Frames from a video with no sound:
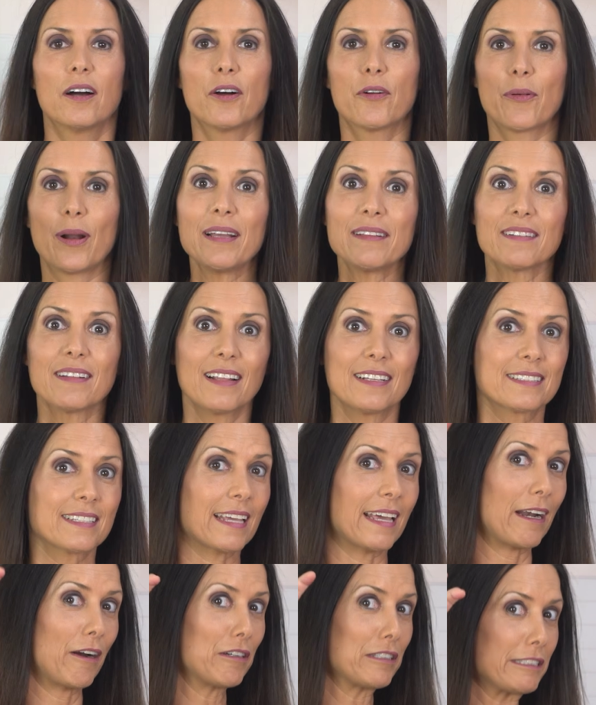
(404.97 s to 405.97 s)
All right, let's
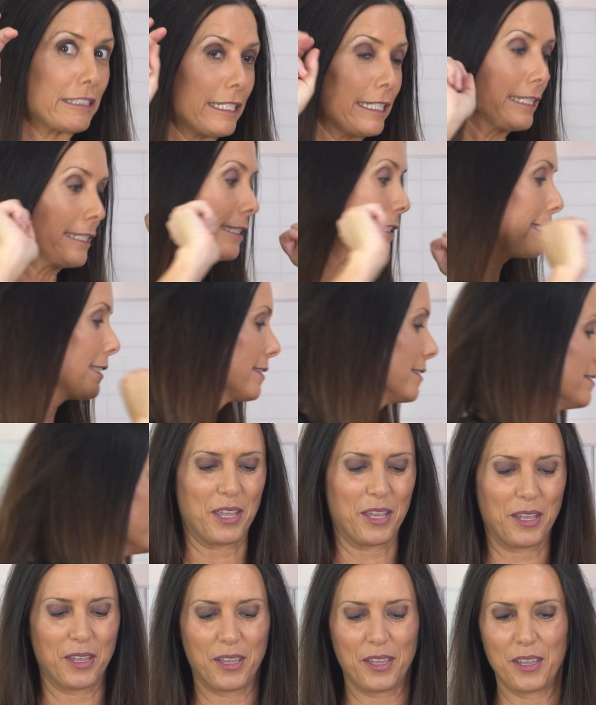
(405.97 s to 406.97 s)
get our sink.
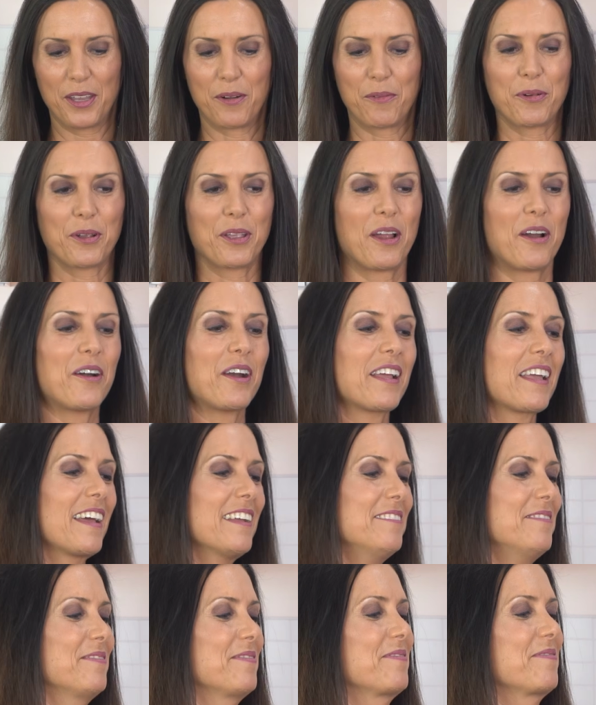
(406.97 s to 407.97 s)
Here we are
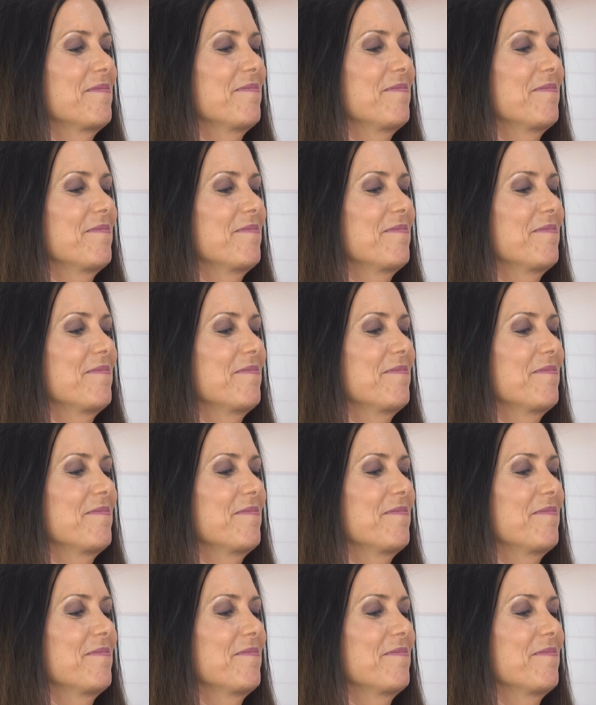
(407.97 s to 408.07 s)
again.